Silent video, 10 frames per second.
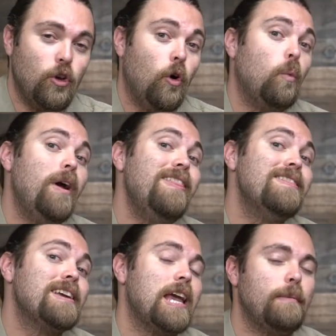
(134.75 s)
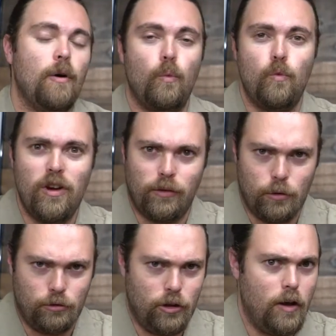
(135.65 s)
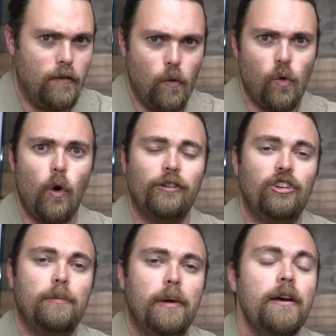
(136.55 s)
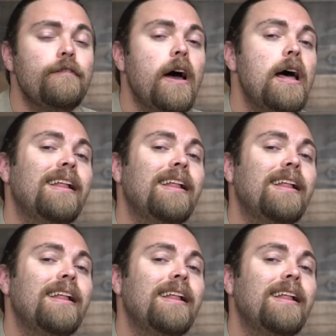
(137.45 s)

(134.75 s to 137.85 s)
you'll win the game Wizards of Roy G. Biv.